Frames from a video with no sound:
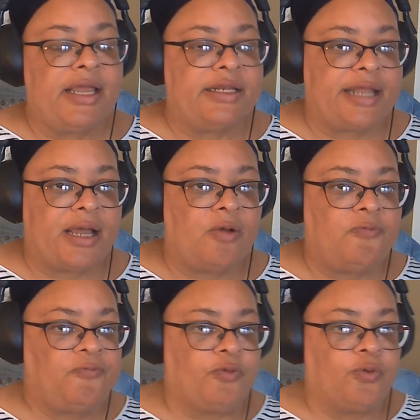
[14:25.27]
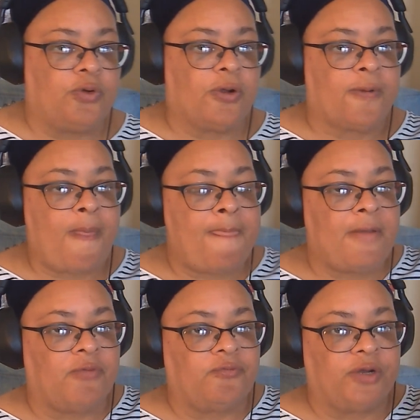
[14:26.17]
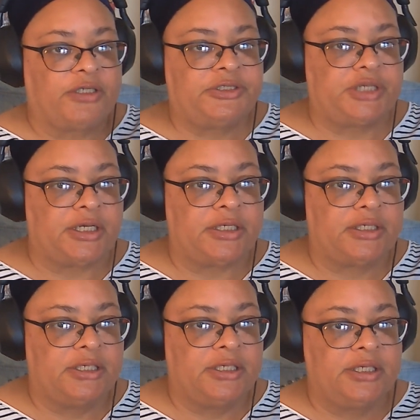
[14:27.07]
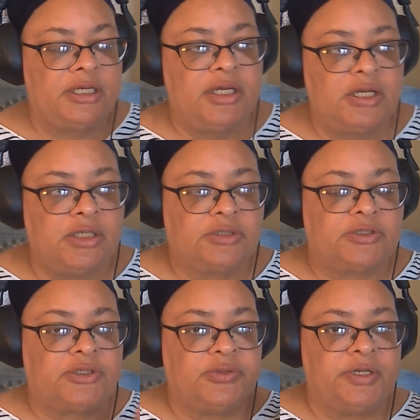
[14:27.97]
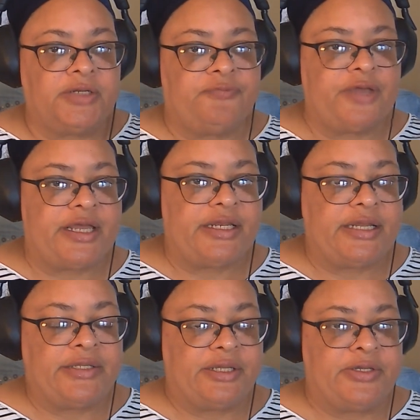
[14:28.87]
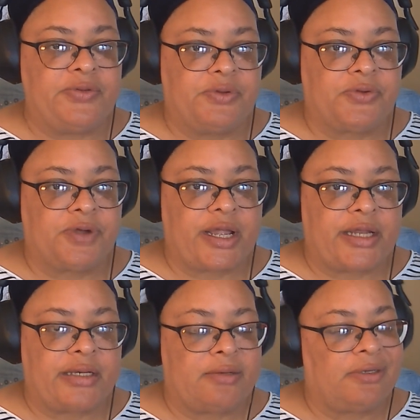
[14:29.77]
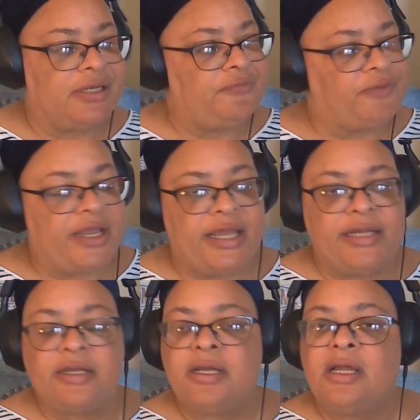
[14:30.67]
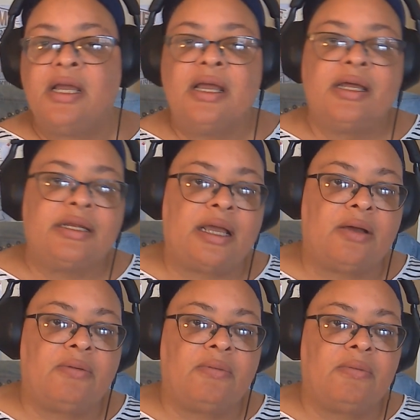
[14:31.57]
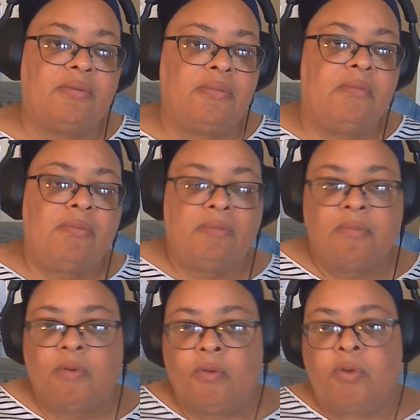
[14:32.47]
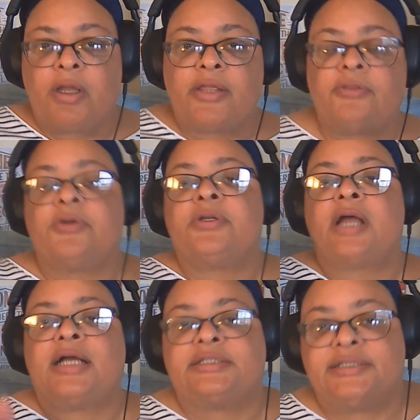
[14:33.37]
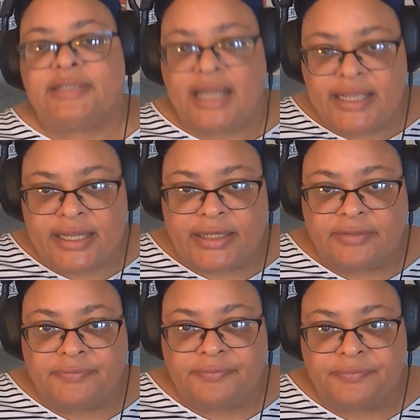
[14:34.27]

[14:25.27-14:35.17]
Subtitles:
And now for Russia to invade the Ukraine, now what they're not saying